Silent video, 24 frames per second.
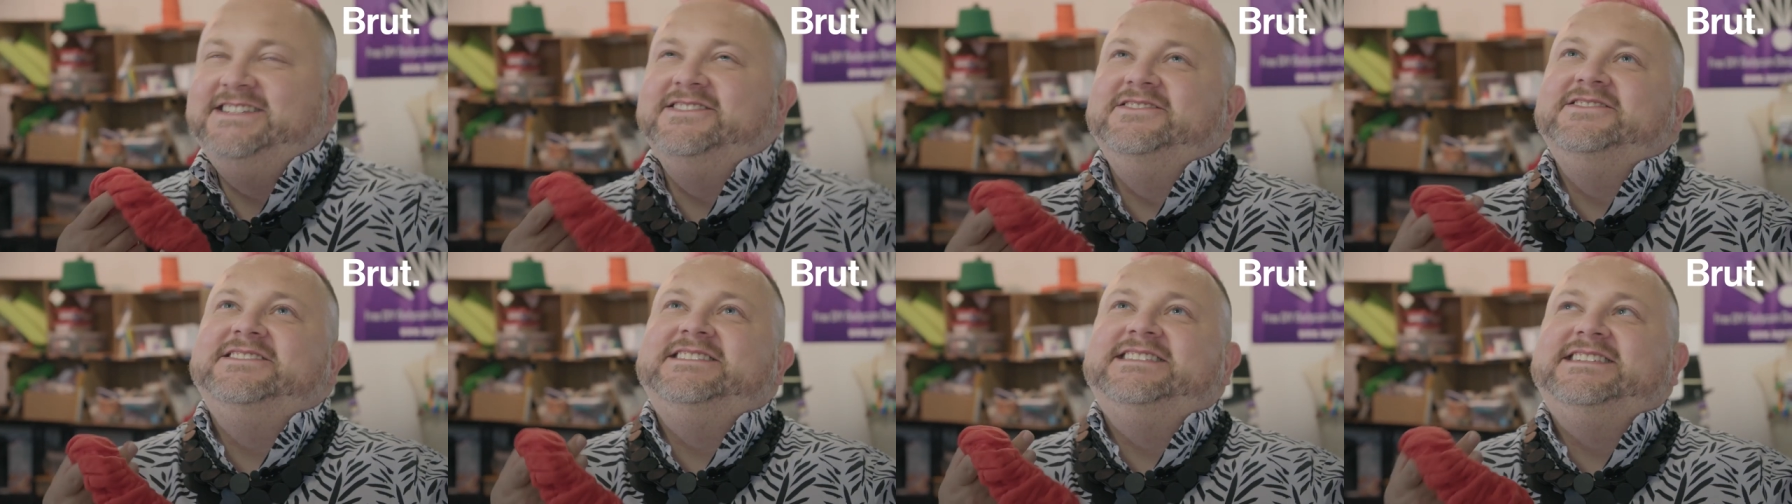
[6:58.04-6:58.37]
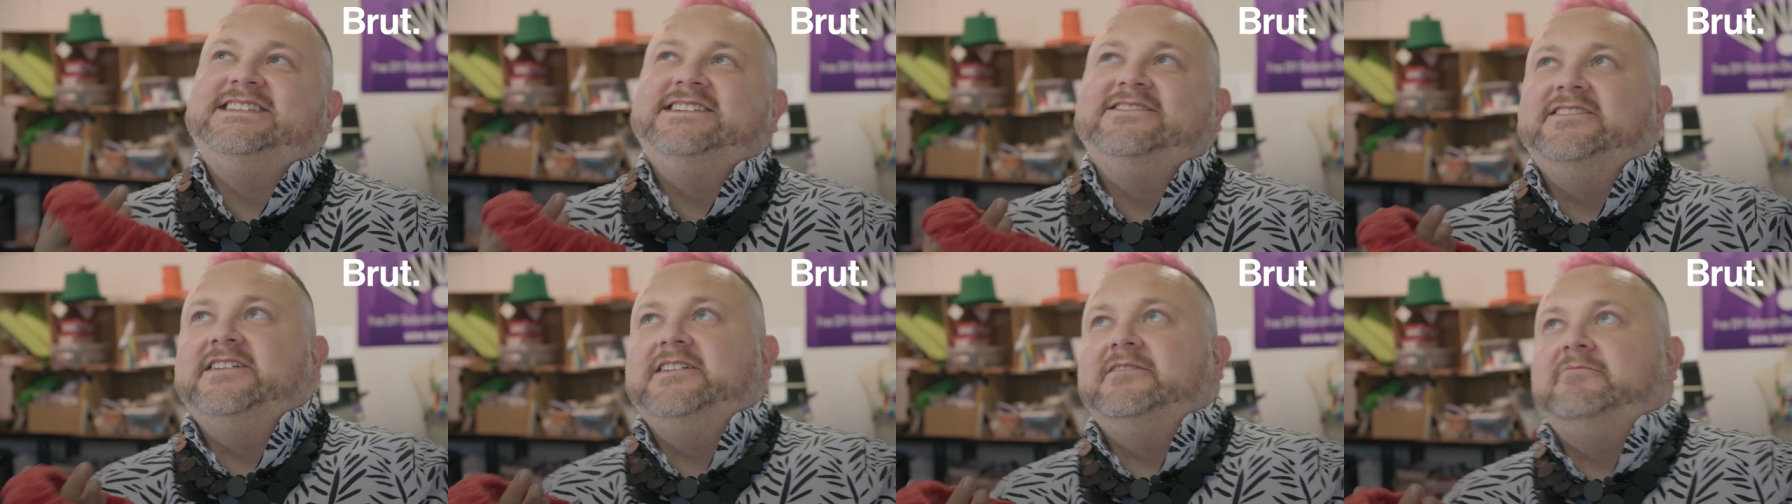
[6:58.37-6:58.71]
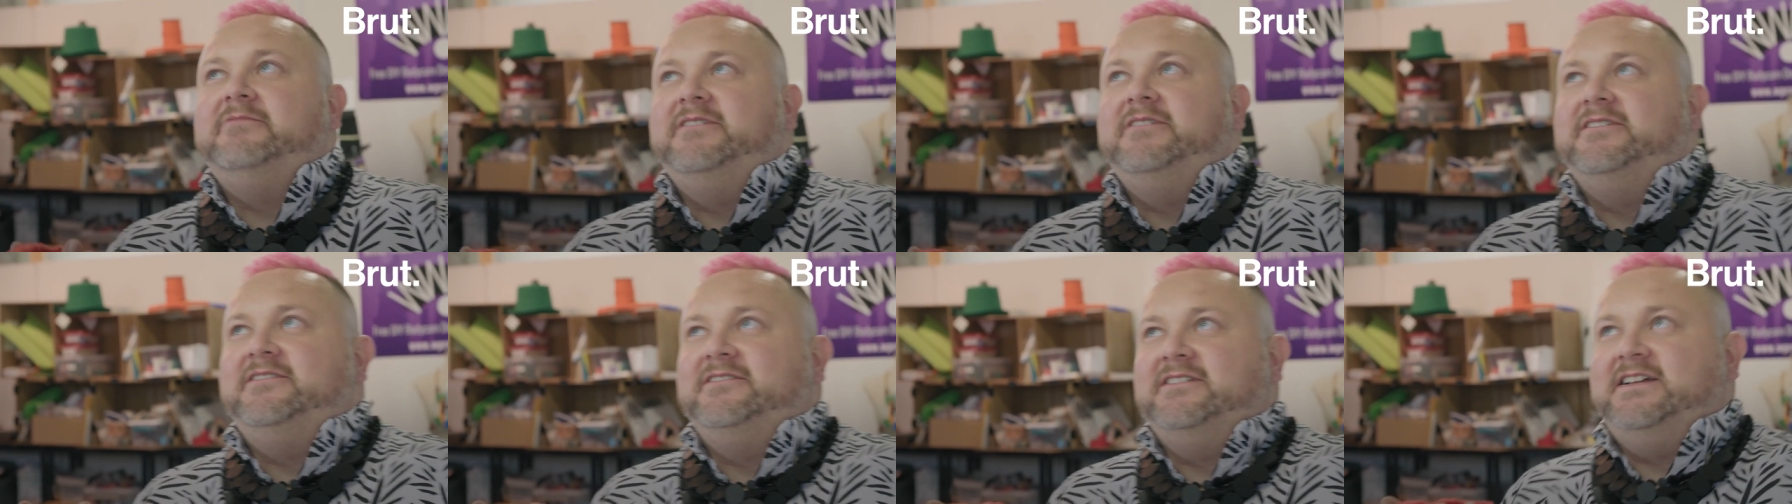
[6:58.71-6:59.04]
two
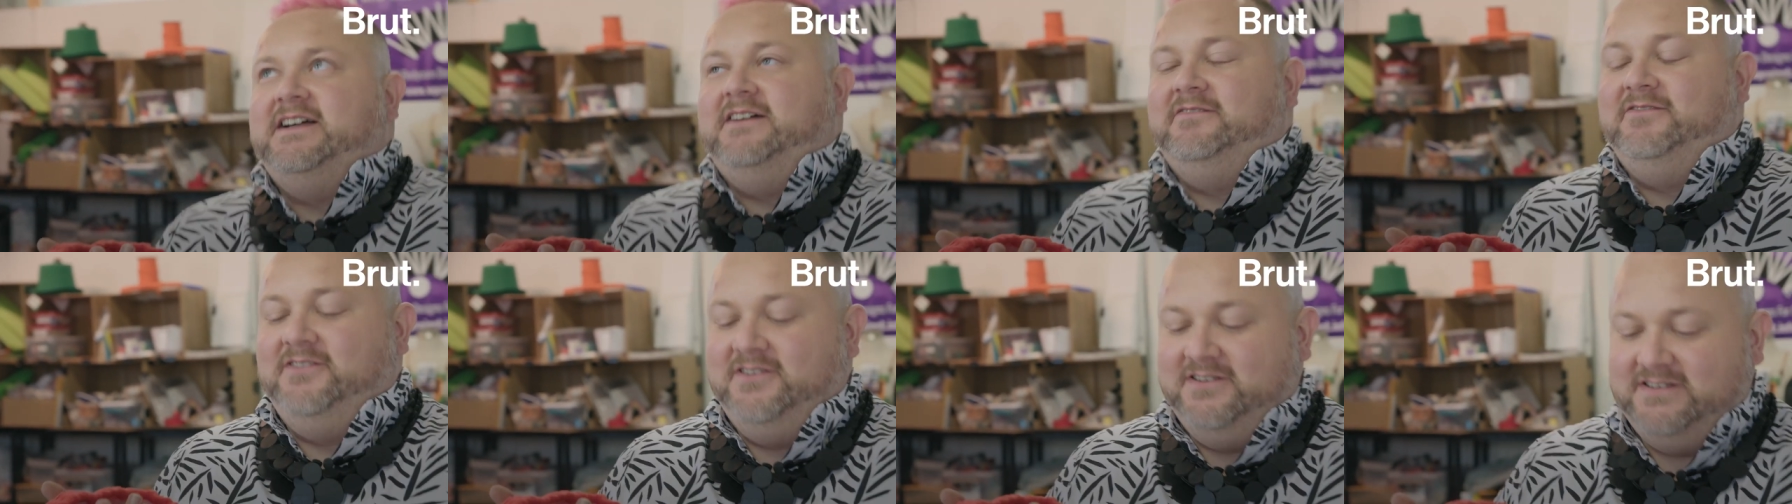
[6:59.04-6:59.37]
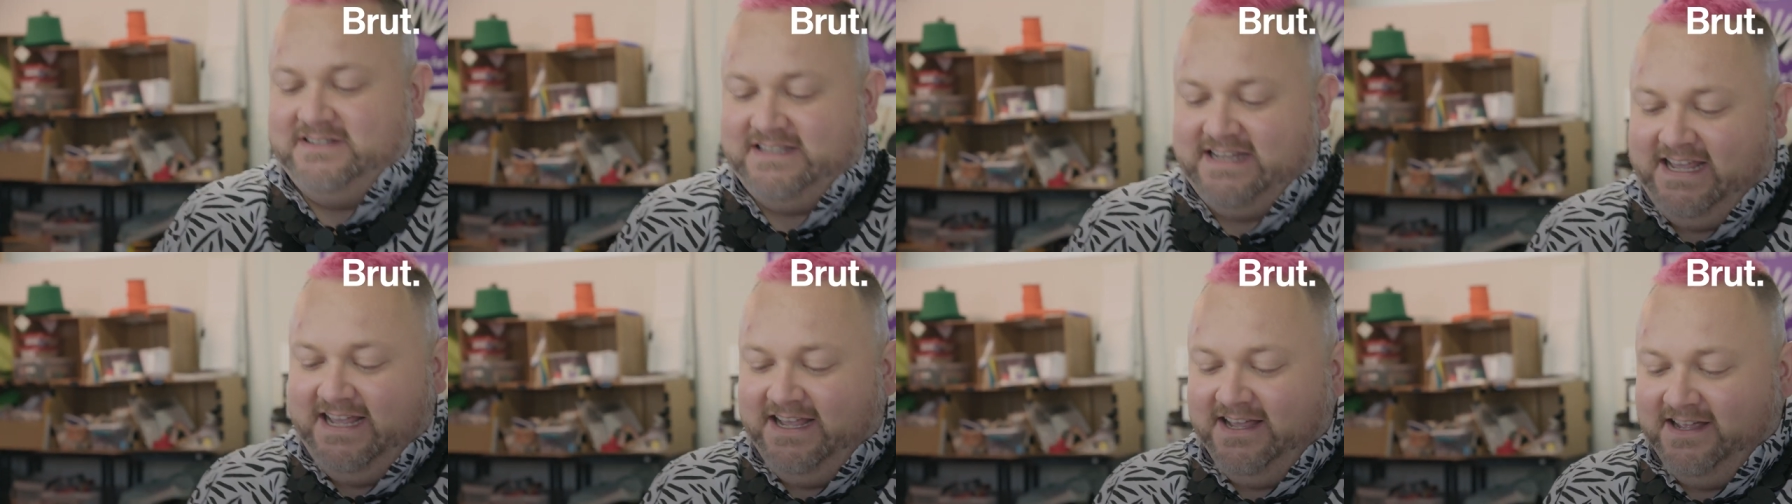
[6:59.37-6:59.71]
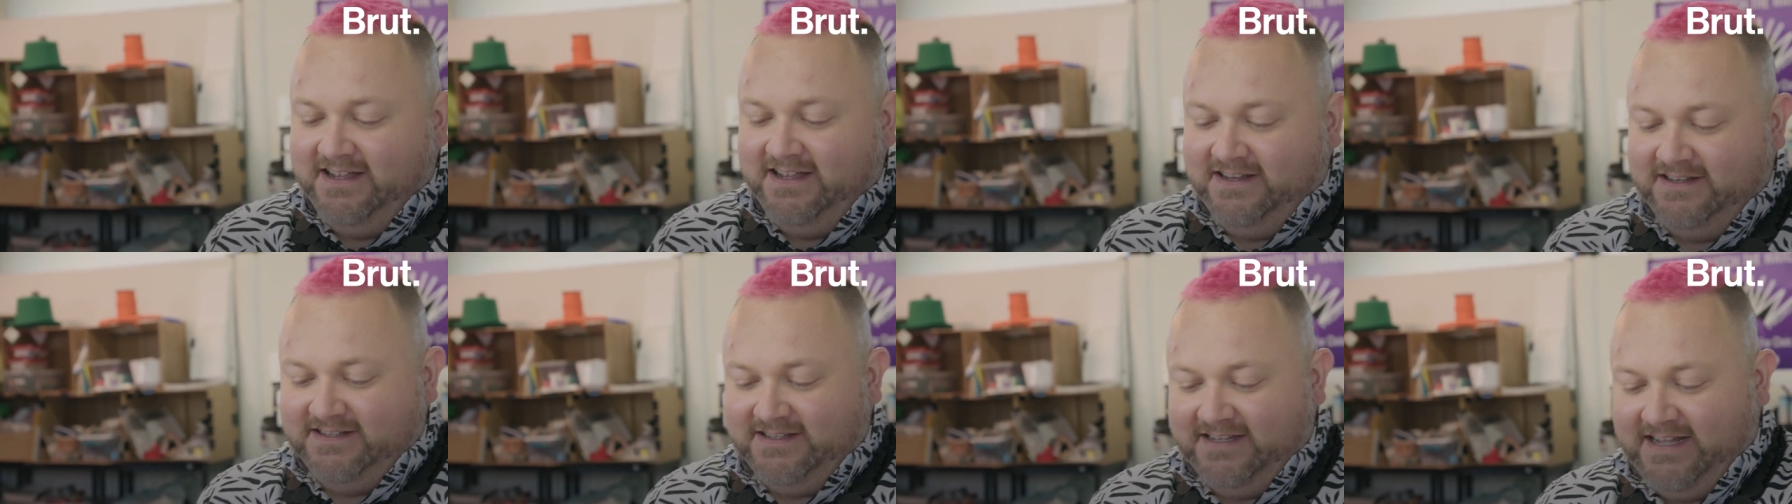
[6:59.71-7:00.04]
steering wheel covers
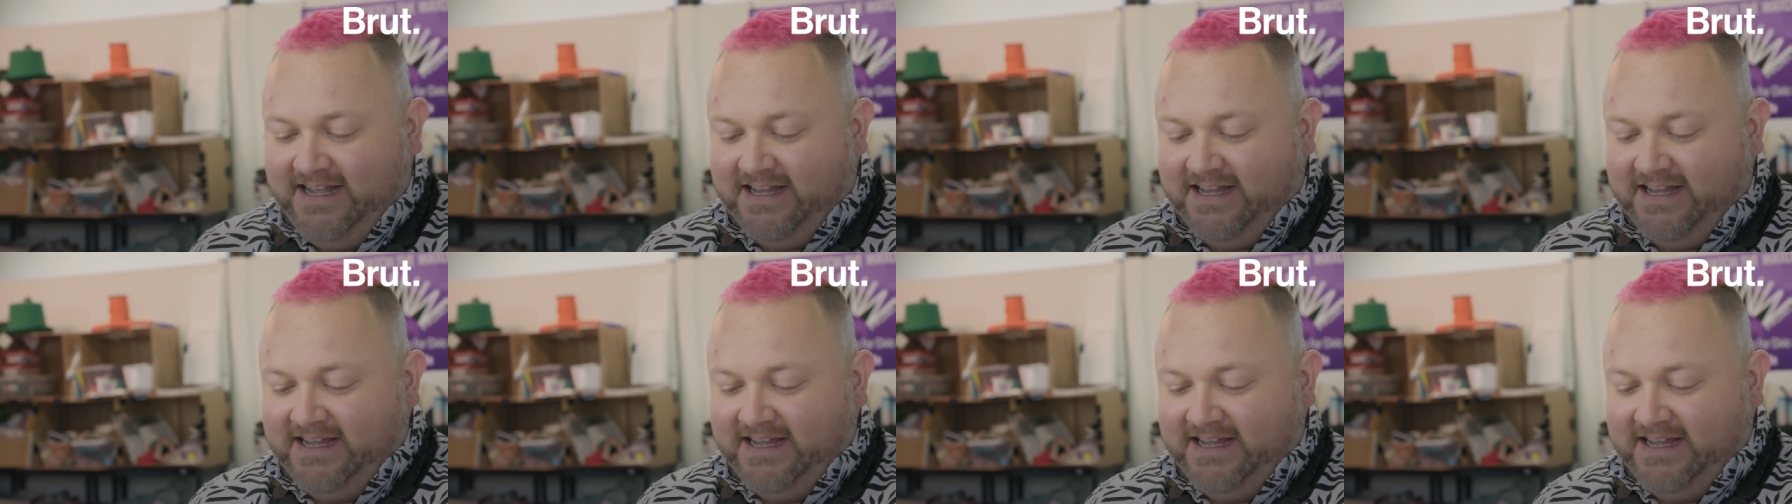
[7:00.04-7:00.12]
and